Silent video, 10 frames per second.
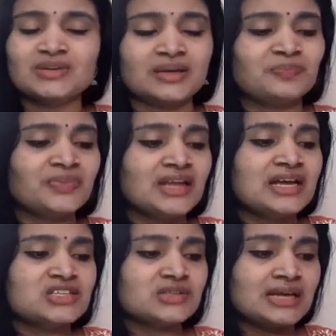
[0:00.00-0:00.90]
Okay,
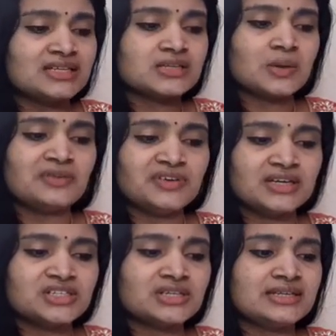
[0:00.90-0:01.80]
so that is the
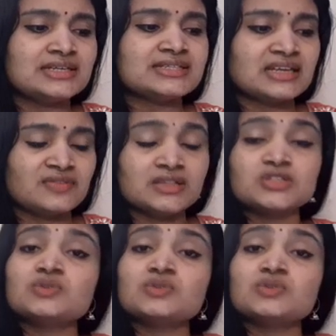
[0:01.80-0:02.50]
qualification details and everything.